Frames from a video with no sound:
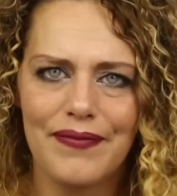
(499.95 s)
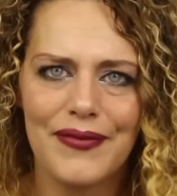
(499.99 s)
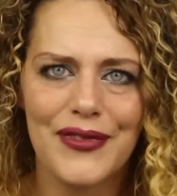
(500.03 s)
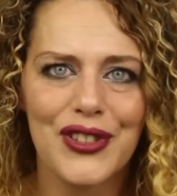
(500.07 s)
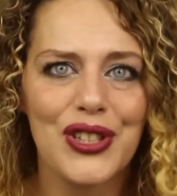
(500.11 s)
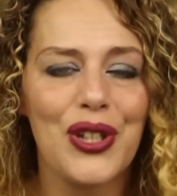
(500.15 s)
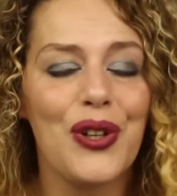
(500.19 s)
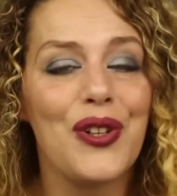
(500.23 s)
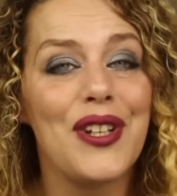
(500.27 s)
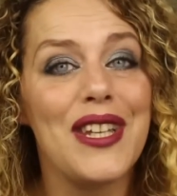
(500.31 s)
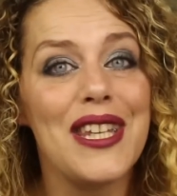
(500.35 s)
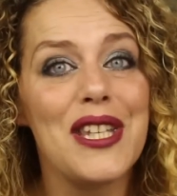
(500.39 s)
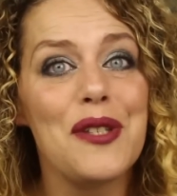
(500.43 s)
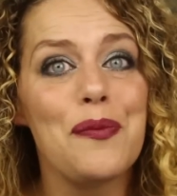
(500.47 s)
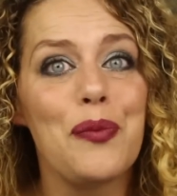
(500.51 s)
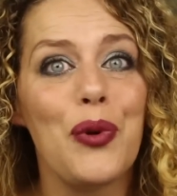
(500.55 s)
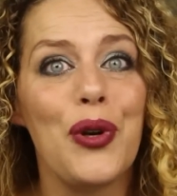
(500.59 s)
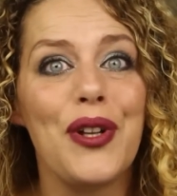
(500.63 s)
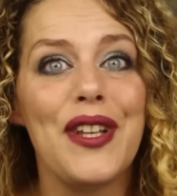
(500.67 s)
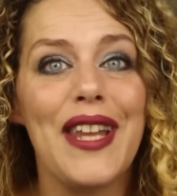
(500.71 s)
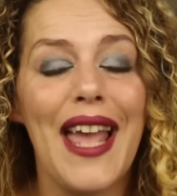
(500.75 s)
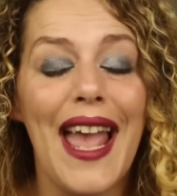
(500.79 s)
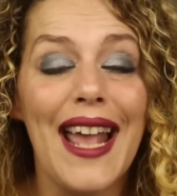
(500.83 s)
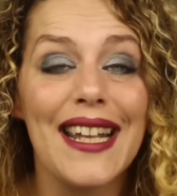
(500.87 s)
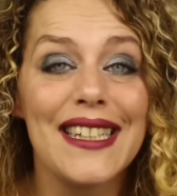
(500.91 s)
So this
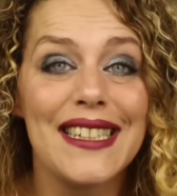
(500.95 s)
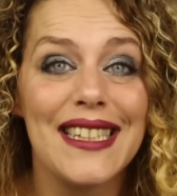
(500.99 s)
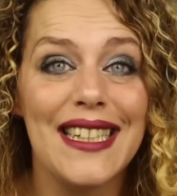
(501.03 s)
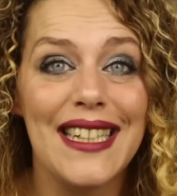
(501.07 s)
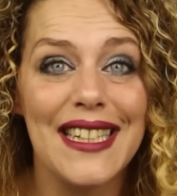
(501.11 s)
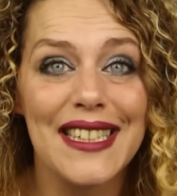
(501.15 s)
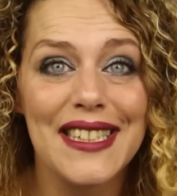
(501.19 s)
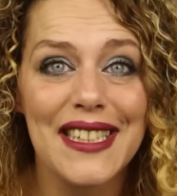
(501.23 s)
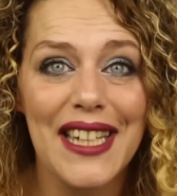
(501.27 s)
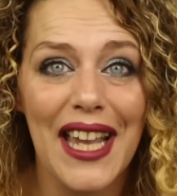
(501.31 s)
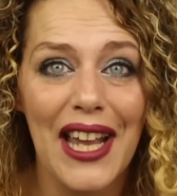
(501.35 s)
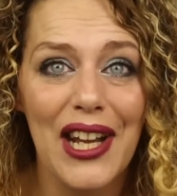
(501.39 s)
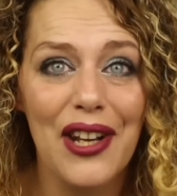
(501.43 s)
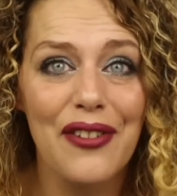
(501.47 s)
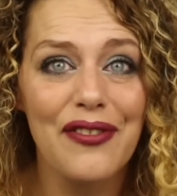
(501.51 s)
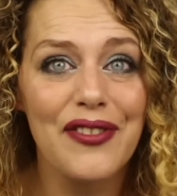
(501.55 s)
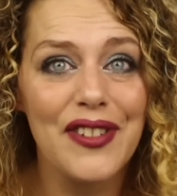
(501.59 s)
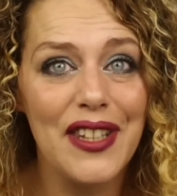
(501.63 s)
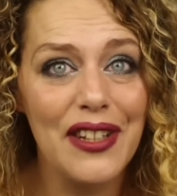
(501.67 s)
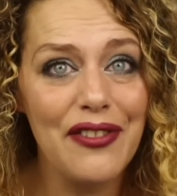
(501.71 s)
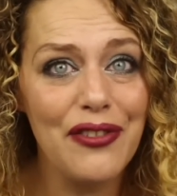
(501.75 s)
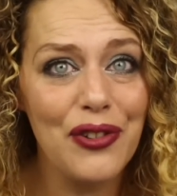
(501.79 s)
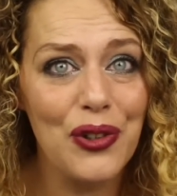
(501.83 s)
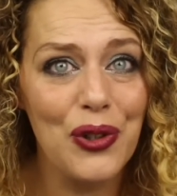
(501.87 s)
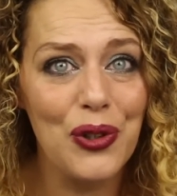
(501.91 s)
point actually is kind of
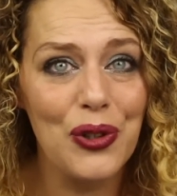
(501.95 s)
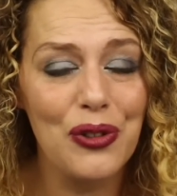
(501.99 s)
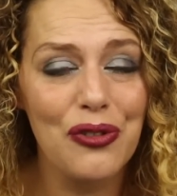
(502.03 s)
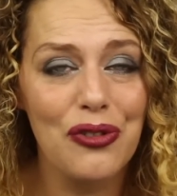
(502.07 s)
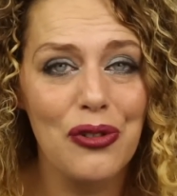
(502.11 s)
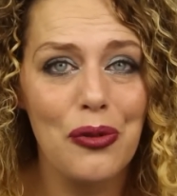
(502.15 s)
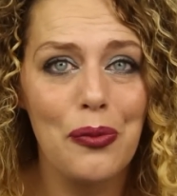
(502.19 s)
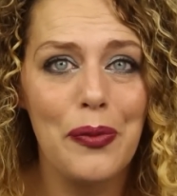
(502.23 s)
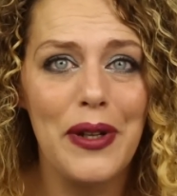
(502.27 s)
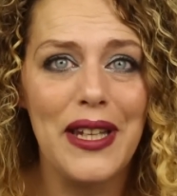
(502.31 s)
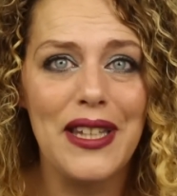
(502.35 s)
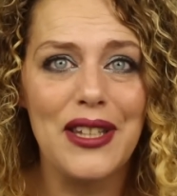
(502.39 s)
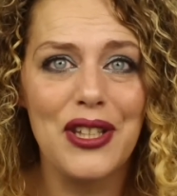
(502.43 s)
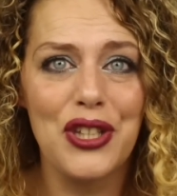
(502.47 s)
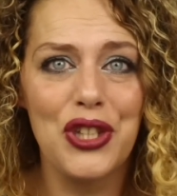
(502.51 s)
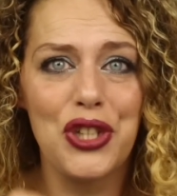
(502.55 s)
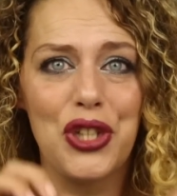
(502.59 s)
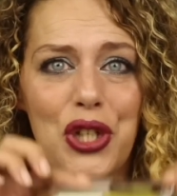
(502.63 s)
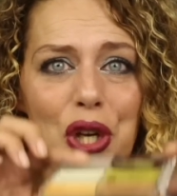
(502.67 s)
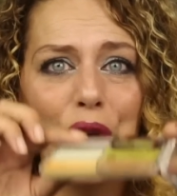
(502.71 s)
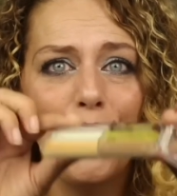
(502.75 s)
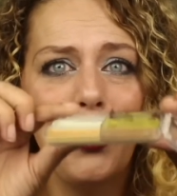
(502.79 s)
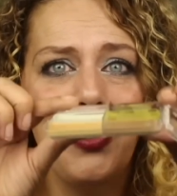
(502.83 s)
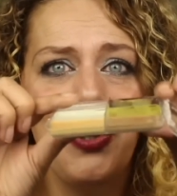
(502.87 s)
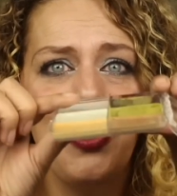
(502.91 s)
difficult for me to
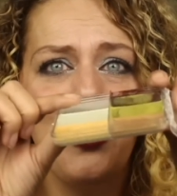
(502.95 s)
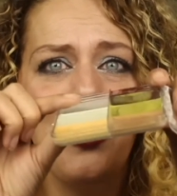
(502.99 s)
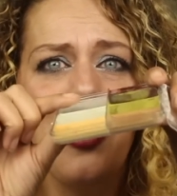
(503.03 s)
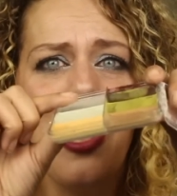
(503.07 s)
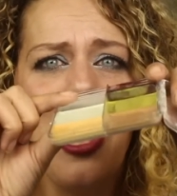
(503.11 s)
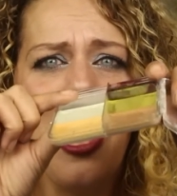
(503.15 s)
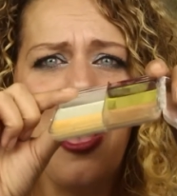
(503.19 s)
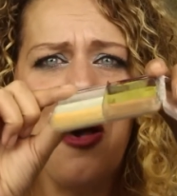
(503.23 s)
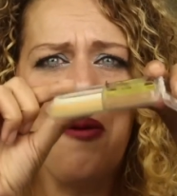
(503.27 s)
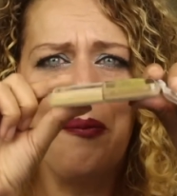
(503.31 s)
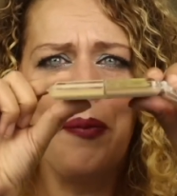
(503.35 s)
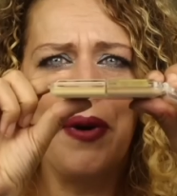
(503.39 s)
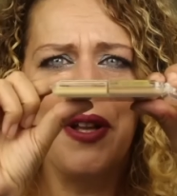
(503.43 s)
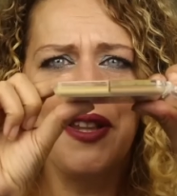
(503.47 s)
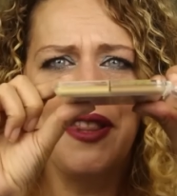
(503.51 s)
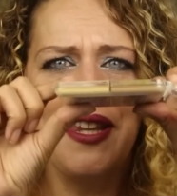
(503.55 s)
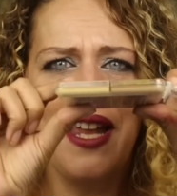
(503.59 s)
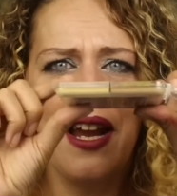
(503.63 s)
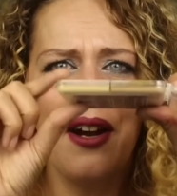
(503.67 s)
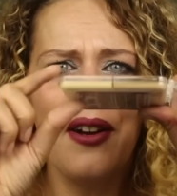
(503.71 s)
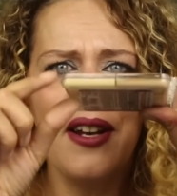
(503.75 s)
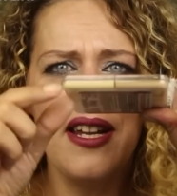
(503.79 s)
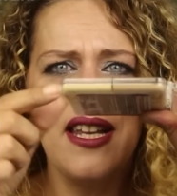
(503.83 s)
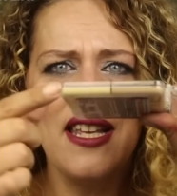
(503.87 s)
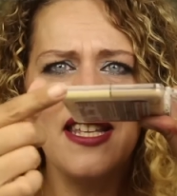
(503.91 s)
show you, but
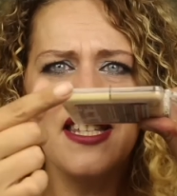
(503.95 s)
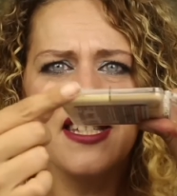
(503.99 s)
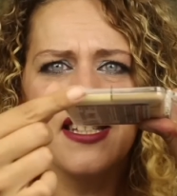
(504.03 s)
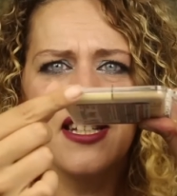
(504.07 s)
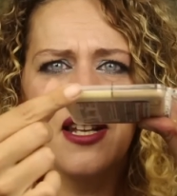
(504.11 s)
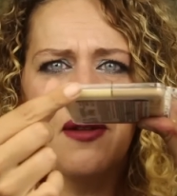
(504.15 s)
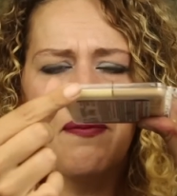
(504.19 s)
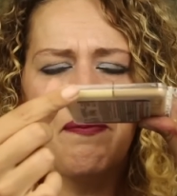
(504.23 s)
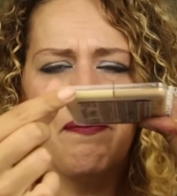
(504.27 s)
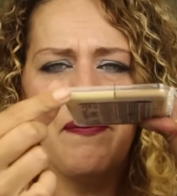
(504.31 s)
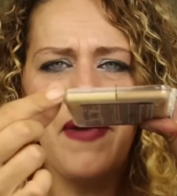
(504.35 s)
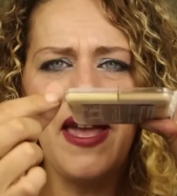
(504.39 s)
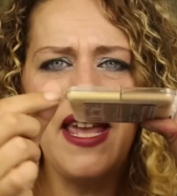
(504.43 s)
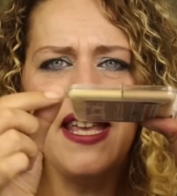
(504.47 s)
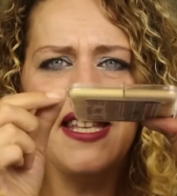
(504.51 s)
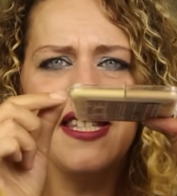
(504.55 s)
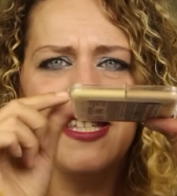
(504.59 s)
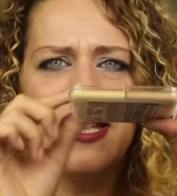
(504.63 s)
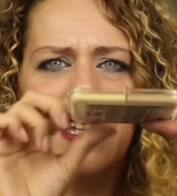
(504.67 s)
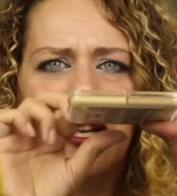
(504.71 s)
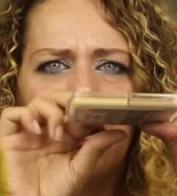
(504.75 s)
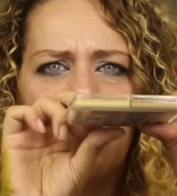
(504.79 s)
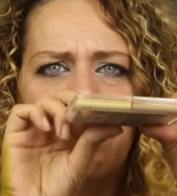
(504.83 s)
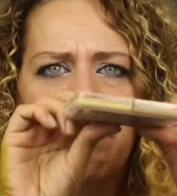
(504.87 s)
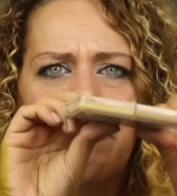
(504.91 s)
there is an
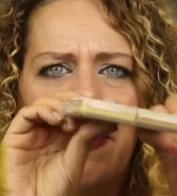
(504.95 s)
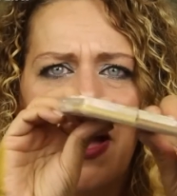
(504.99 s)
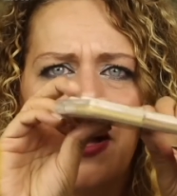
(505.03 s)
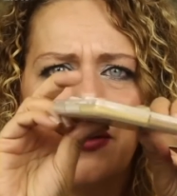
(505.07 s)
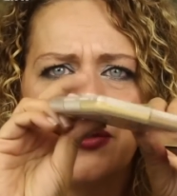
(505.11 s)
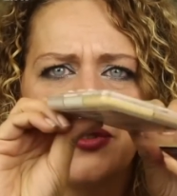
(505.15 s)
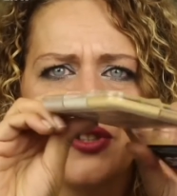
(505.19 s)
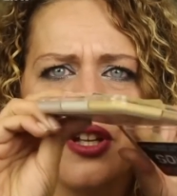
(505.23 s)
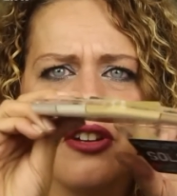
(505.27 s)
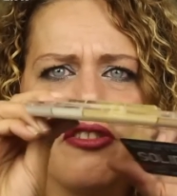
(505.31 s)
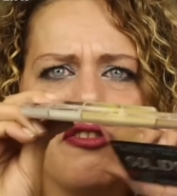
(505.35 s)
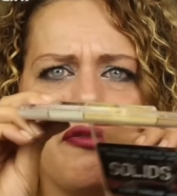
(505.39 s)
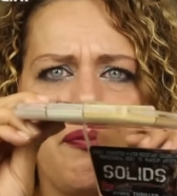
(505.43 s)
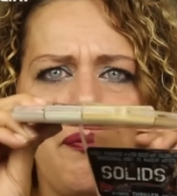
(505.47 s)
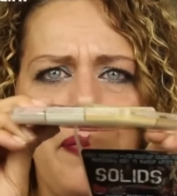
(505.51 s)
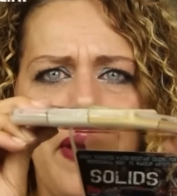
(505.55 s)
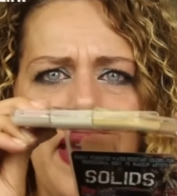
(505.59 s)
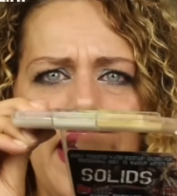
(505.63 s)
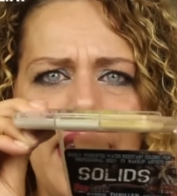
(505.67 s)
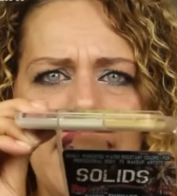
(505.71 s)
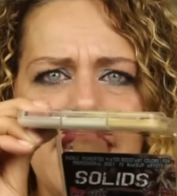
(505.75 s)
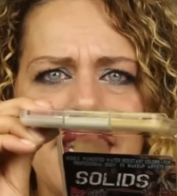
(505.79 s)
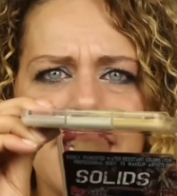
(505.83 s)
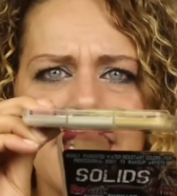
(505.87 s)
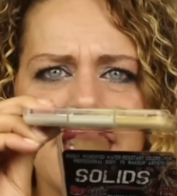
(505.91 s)
amazing amount of
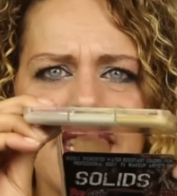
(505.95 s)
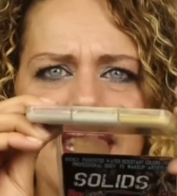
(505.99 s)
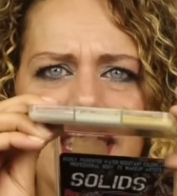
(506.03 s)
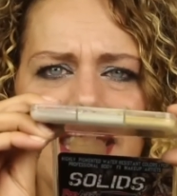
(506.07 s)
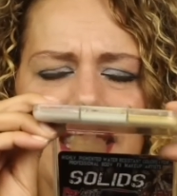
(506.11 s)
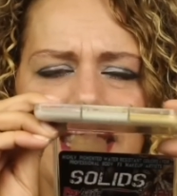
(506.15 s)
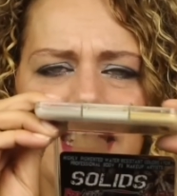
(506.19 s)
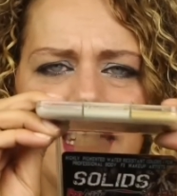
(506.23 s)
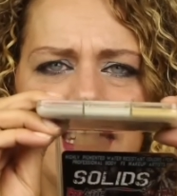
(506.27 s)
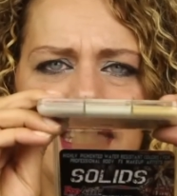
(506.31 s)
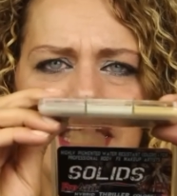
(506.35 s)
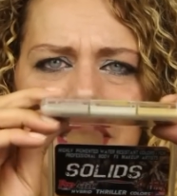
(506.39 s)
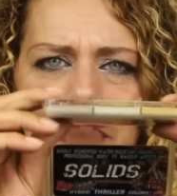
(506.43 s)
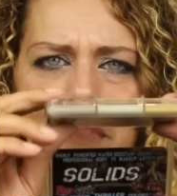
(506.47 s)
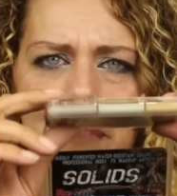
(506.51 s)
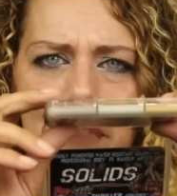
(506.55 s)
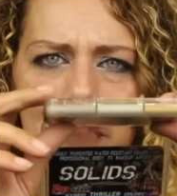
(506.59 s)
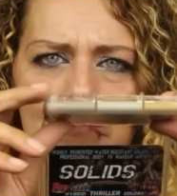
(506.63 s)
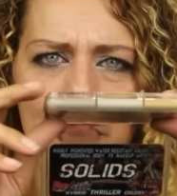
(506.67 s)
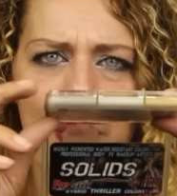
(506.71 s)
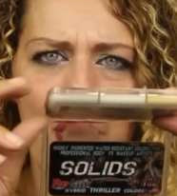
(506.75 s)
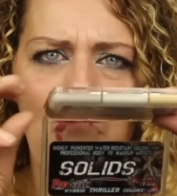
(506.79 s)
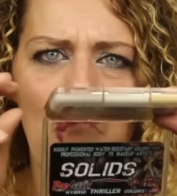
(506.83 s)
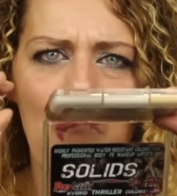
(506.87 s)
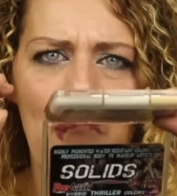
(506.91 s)
paint in the
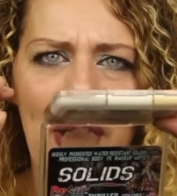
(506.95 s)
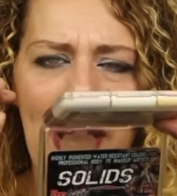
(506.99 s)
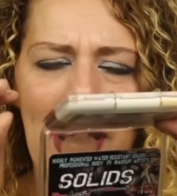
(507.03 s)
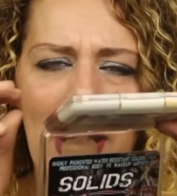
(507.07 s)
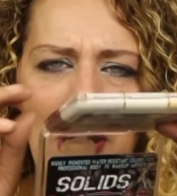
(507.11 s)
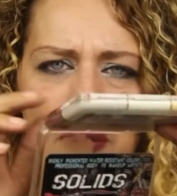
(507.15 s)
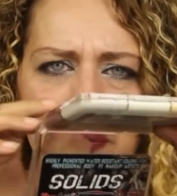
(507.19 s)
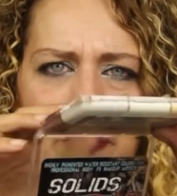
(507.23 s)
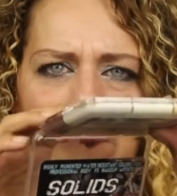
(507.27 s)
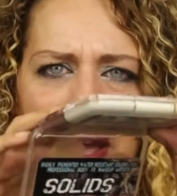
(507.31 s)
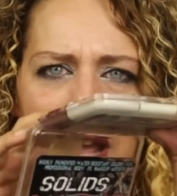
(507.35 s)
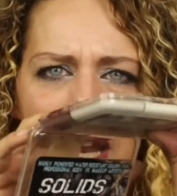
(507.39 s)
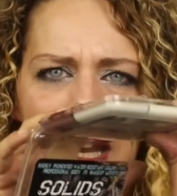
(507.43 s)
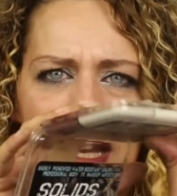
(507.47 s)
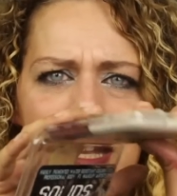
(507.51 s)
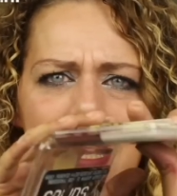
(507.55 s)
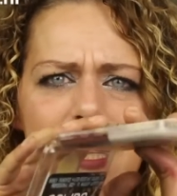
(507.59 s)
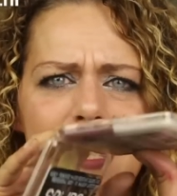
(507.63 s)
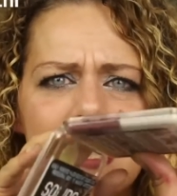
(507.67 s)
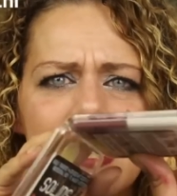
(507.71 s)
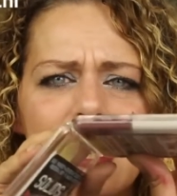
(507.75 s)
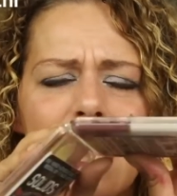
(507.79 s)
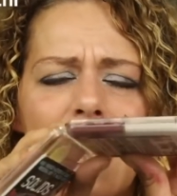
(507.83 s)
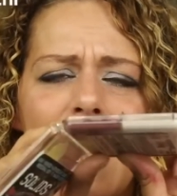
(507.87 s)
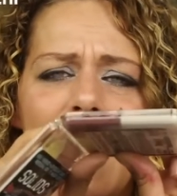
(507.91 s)
ProAiir
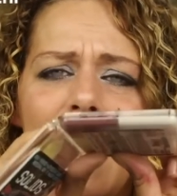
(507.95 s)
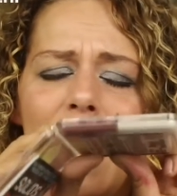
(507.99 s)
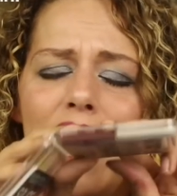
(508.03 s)
palettes.